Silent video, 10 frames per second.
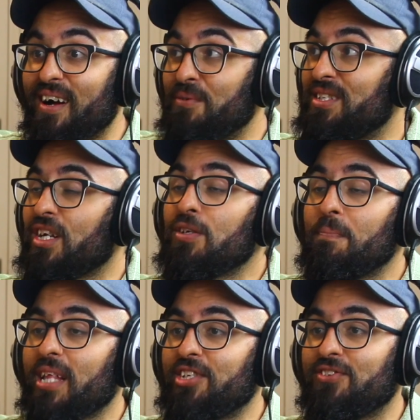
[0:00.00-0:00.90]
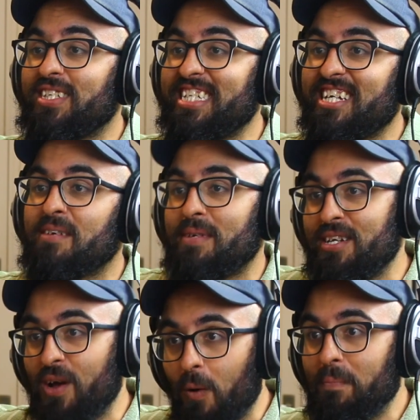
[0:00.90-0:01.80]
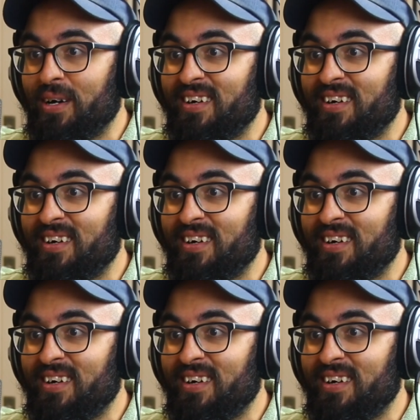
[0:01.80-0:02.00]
it was such a pleasure seeing him in Nope.